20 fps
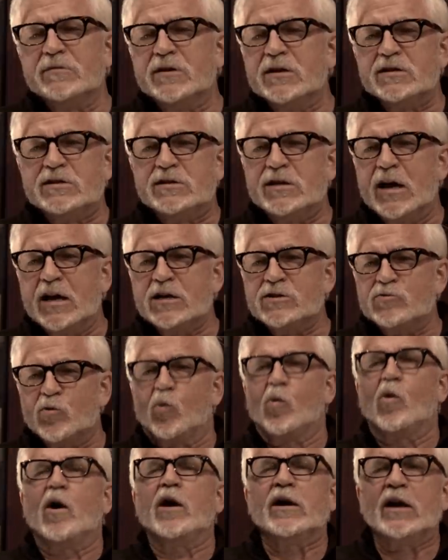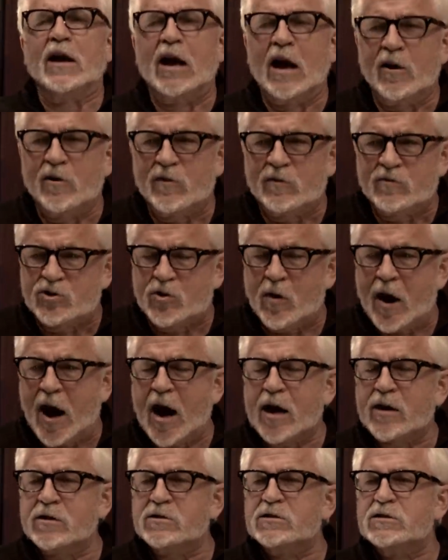these days running out of
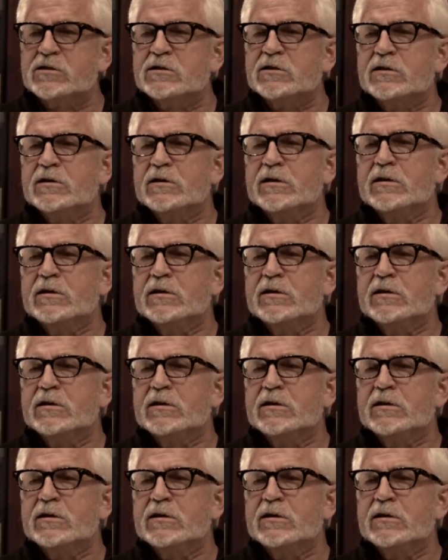tracks.